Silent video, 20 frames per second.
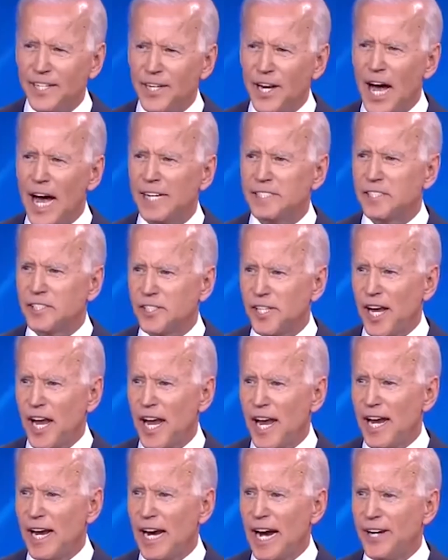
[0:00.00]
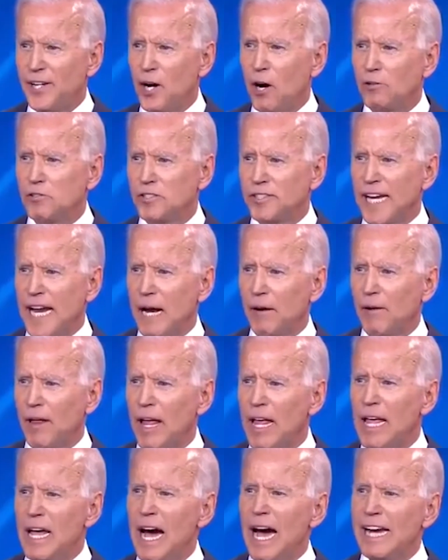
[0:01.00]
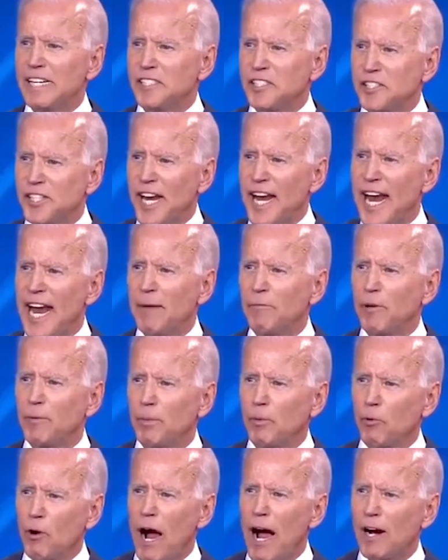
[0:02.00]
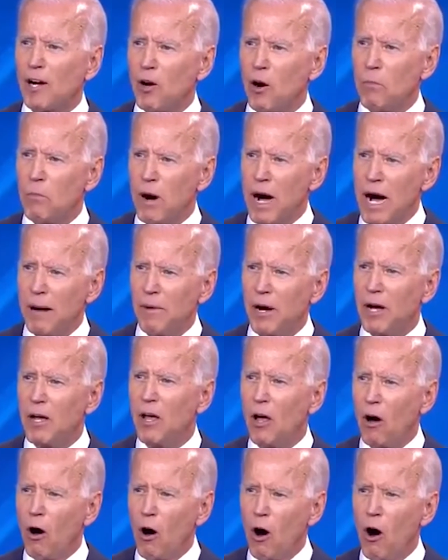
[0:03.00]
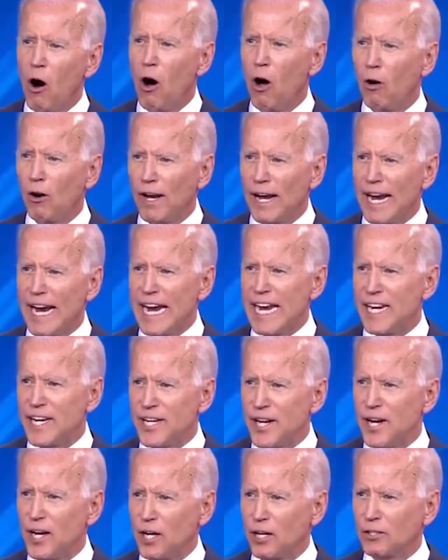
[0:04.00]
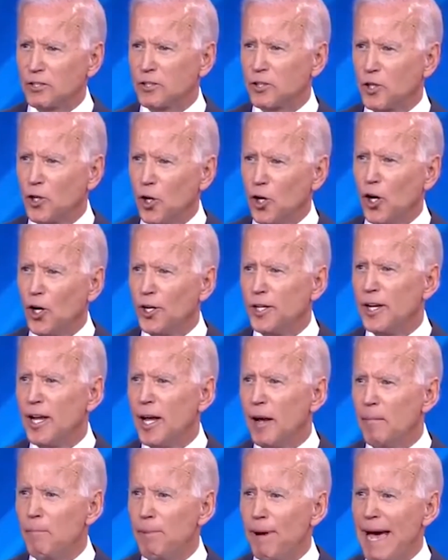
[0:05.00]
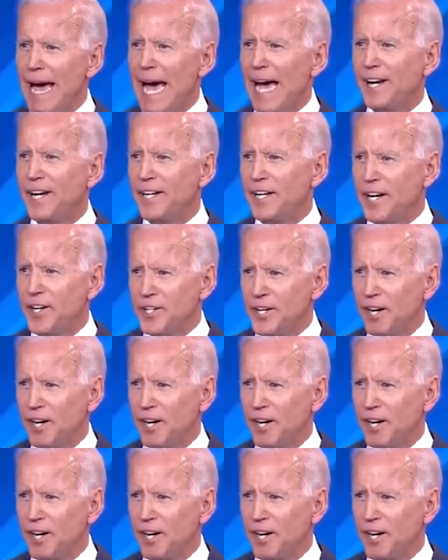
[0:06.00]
did not say I don't stand. I stand with Barack Obama all 8 years. Good, bad, and